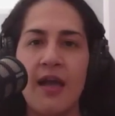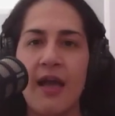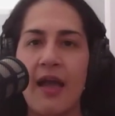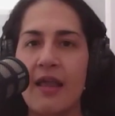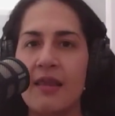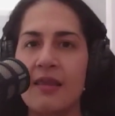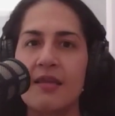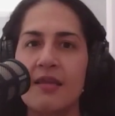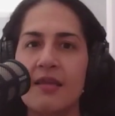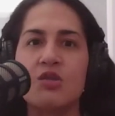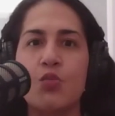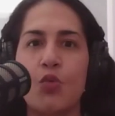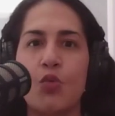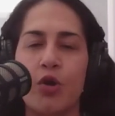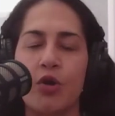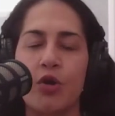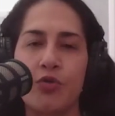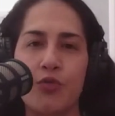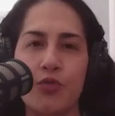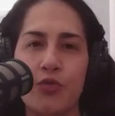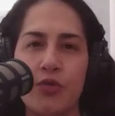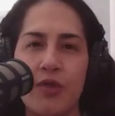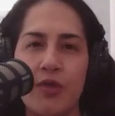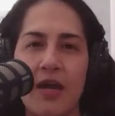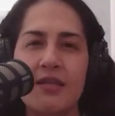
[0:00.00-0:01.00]
And let's work
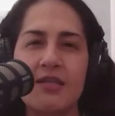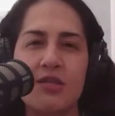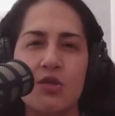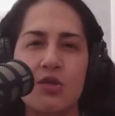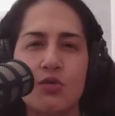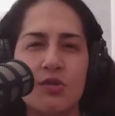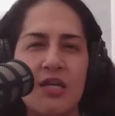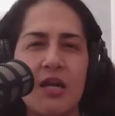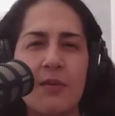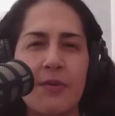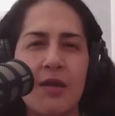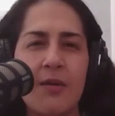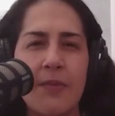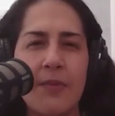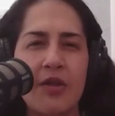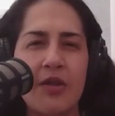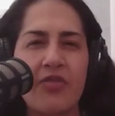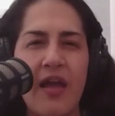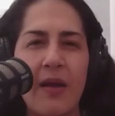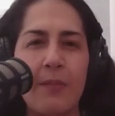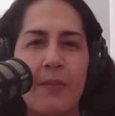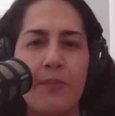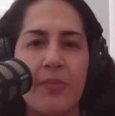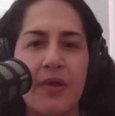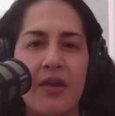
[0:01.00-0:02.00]
through that. So tell me about
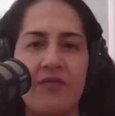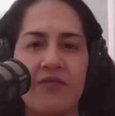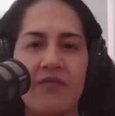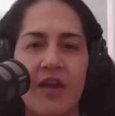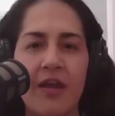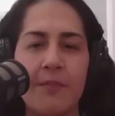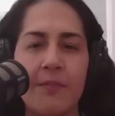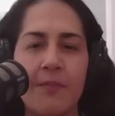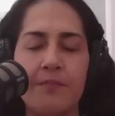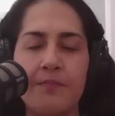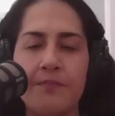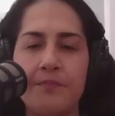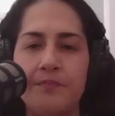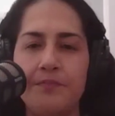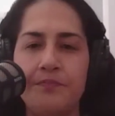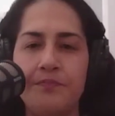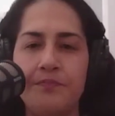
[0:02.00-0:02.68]
that pivot.